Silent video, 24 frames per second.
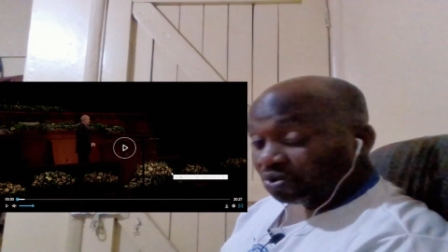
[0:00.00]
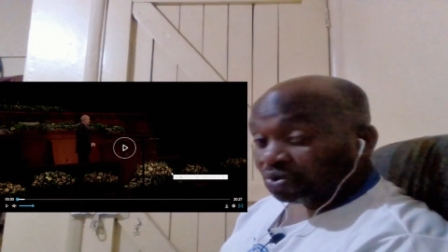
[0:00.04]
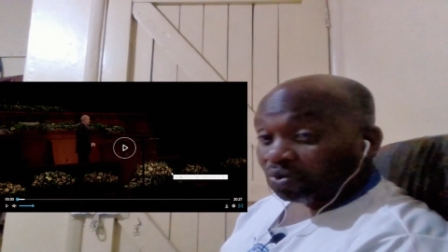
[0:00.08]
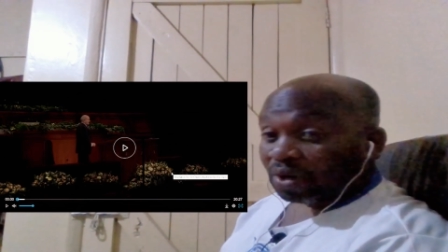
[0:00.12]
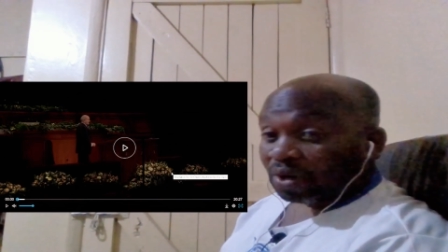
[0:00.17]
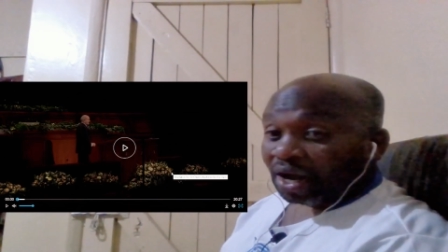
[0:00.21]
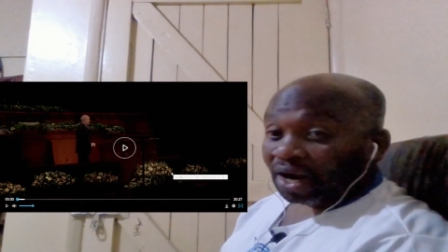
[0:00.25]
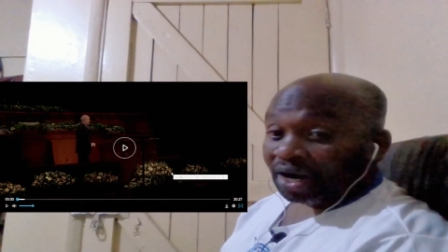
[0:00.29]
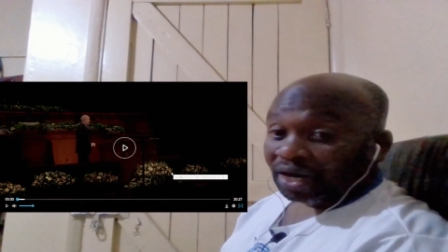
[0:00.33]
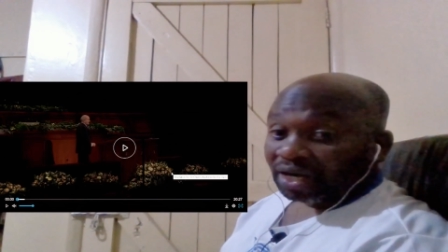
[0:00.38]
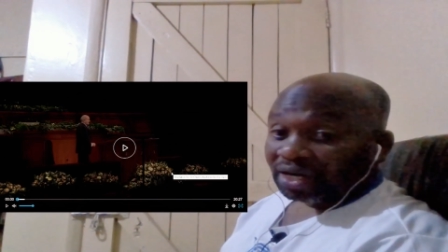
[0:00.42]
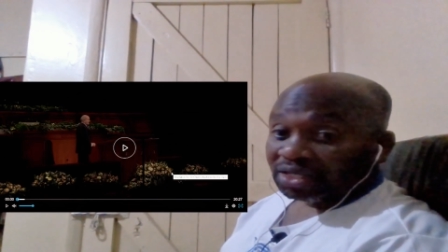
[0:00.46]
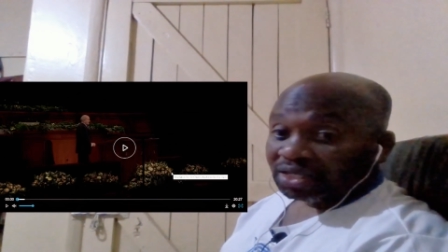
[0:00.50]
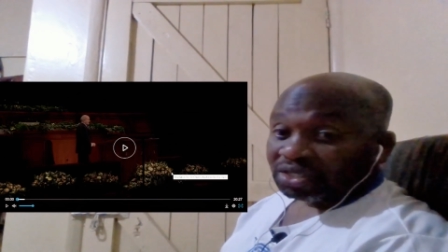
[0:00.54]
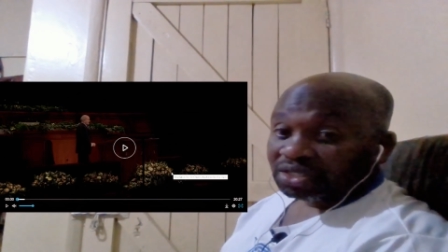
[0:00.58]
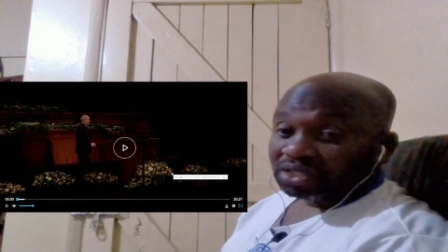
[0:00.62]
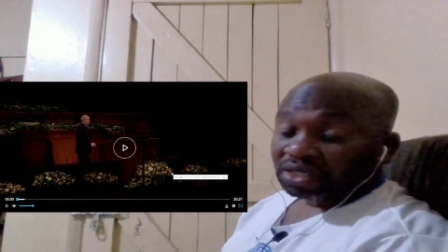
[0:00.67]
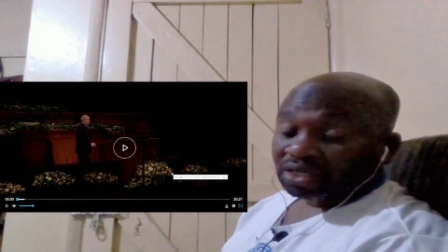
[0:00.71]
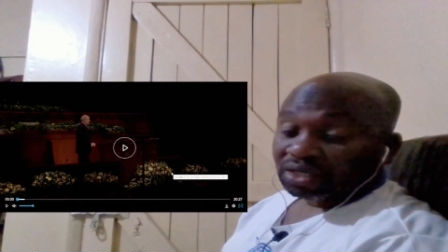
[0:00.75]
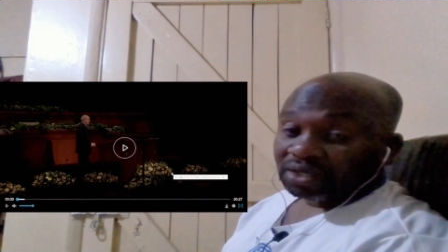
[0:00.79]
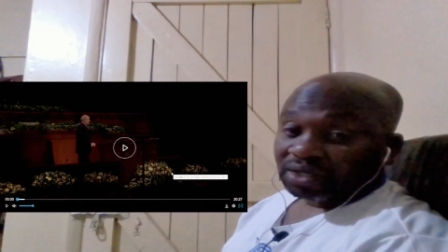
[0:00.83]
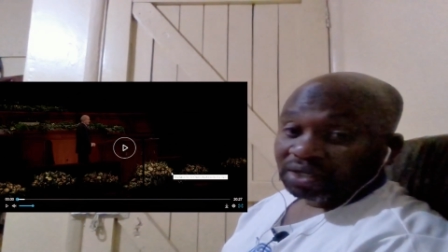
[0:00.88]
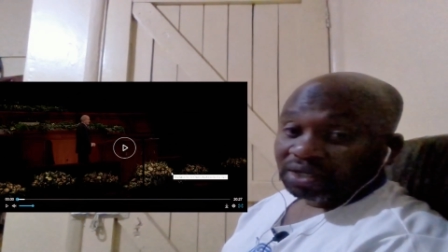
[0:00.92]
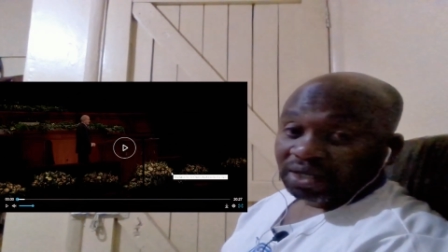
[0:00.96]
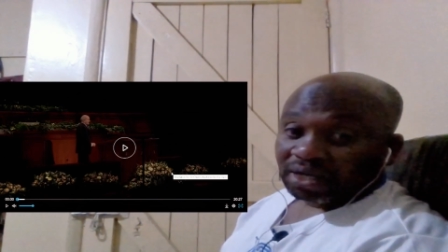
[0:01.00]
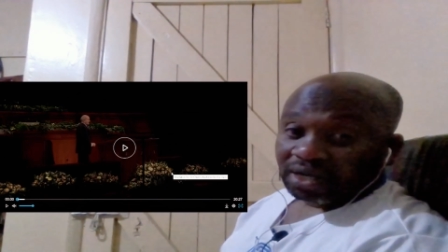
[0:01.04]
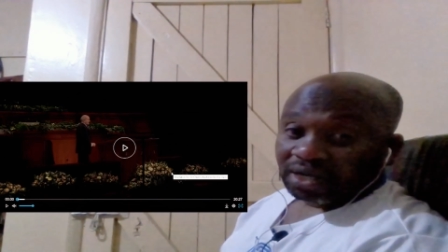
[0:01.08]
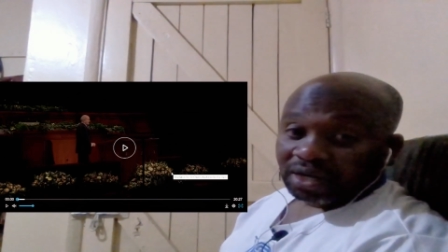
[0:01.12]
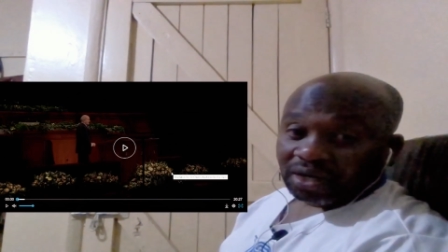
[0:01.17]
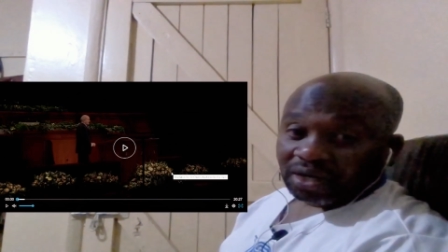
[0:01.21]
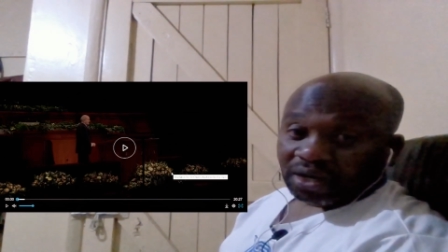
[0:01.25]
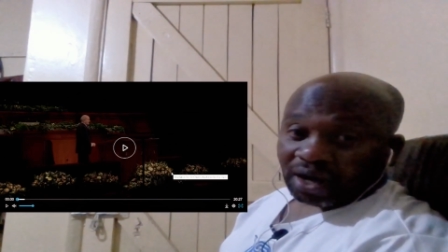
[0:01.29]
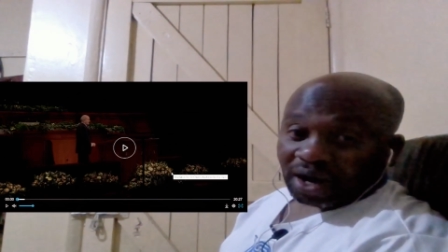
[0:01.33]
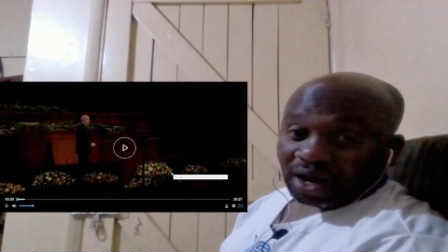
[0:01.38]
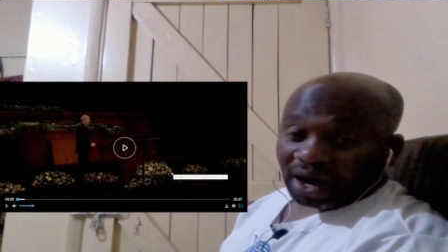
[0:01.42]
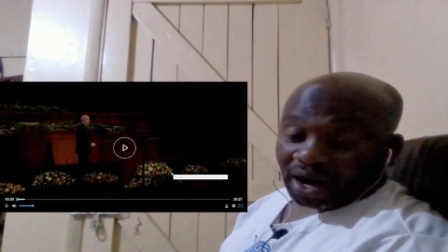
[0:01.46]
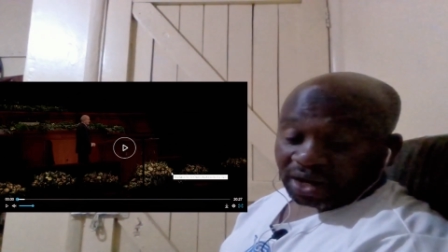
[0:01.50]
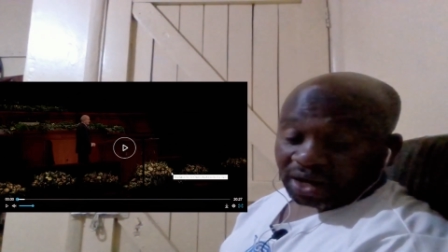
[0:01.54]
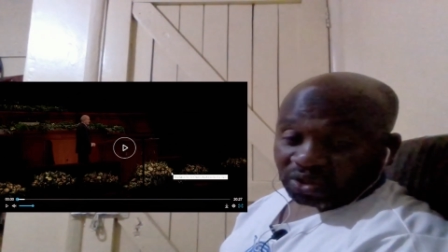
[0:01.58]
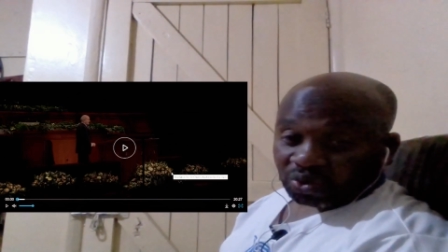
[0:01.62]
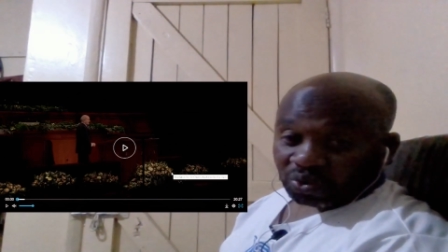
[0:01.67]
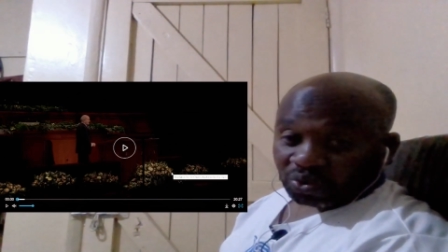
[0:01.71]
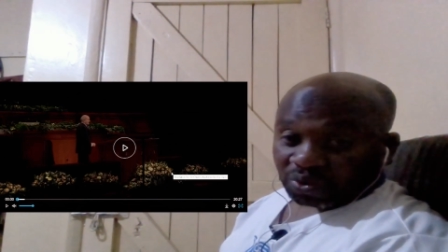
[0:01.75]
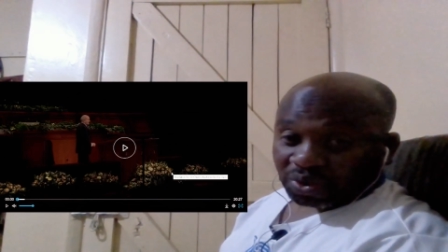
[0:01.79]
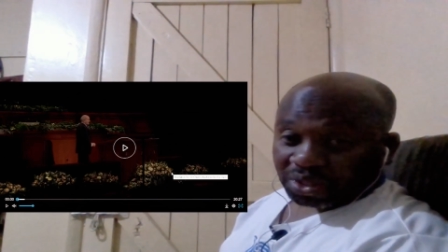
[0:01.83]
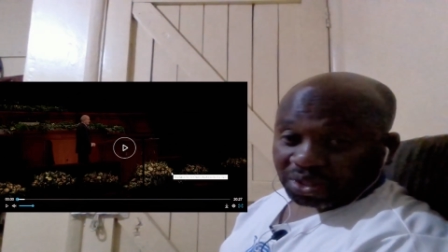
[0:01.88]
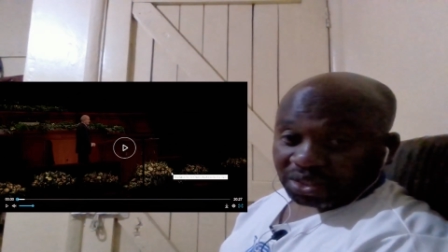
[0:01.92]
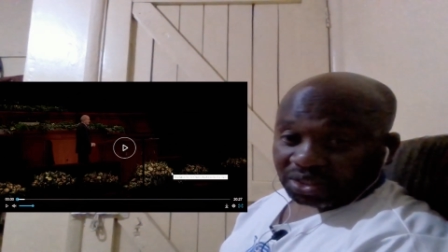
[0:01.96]
you can listen uh,
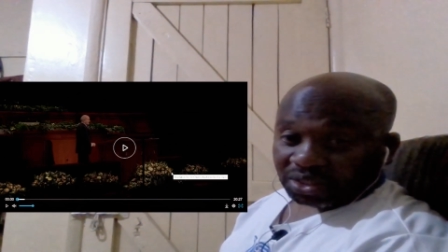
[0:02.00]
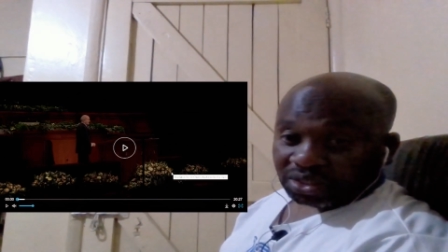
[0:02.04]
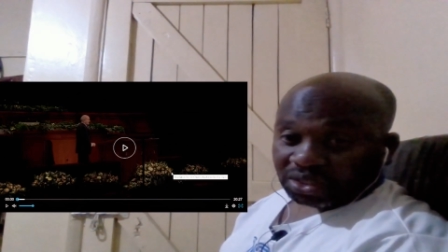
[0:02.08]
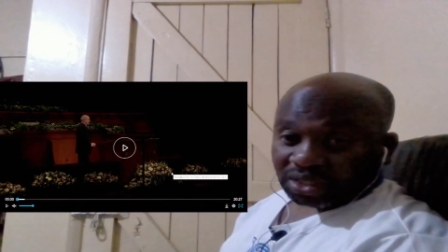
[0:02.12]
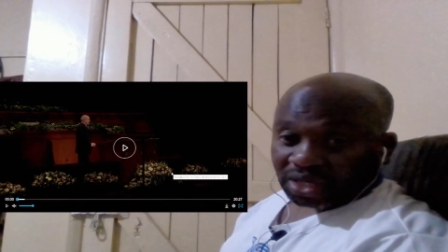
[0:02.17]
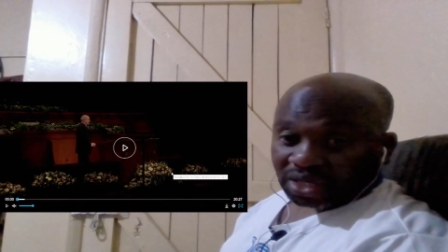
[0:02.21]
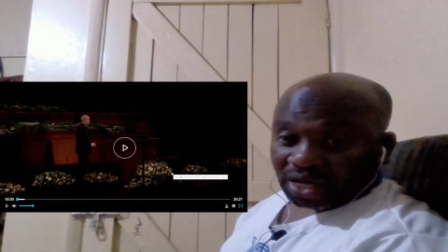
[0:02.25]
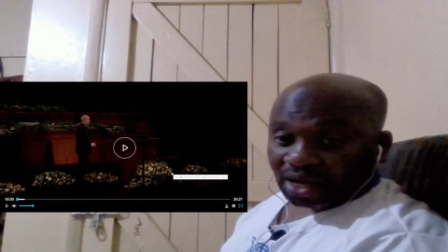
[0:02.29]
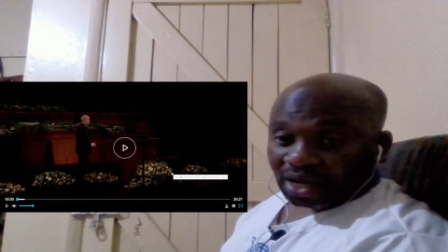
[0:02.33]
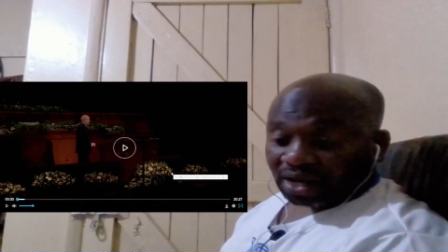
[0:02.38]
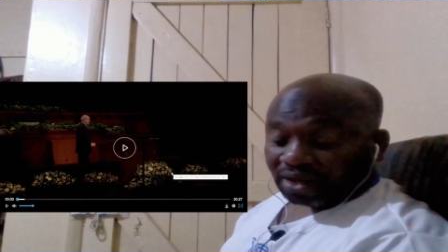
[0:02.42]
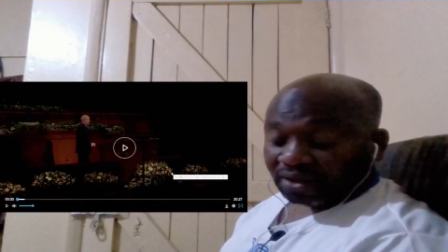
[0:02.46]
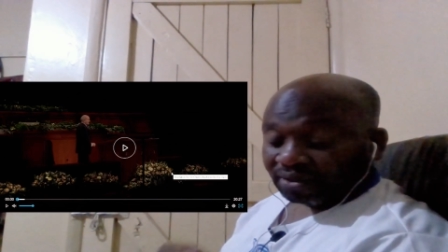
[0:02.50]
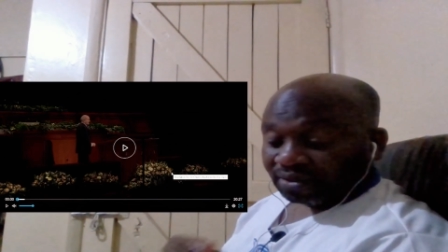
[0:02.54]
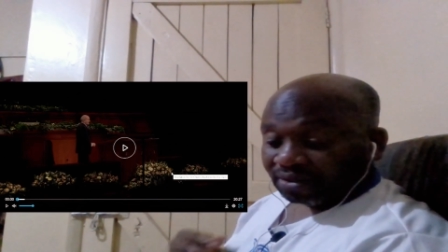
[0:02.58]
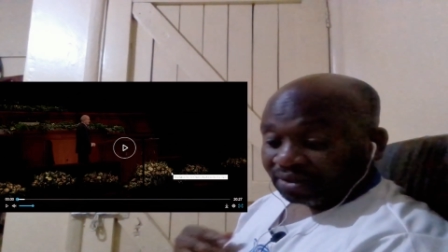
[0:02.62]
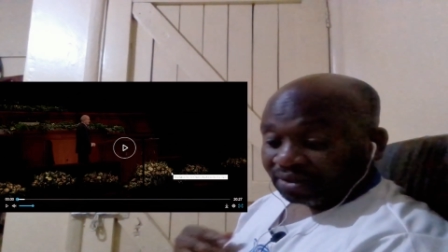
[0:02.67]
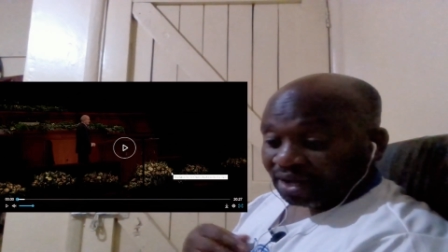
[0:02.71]
to this uh,